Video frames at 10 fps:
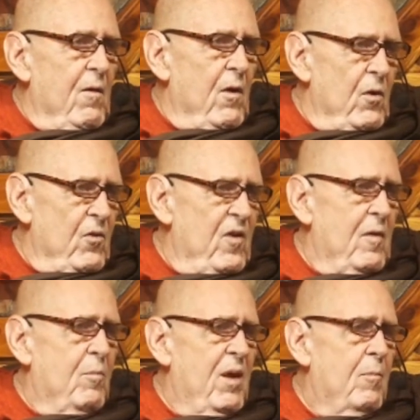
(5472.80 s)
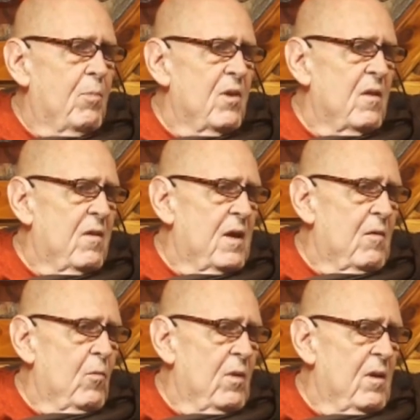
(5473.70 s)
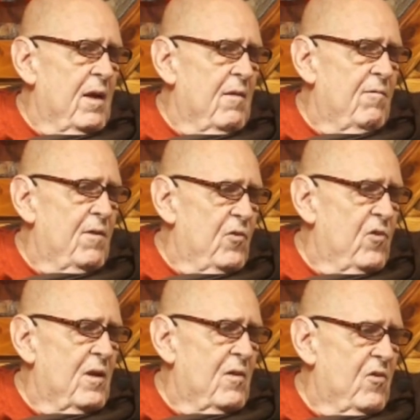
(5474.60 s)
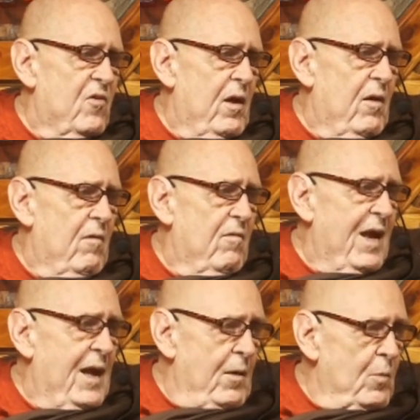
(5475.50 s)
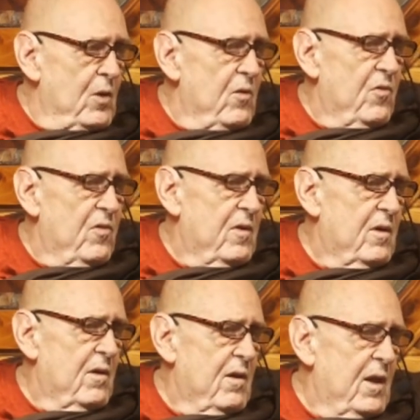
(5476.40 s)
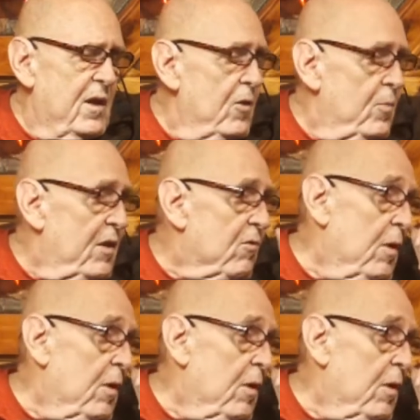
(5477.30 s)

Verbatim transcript: there are some people that will have visions of animals and they'll be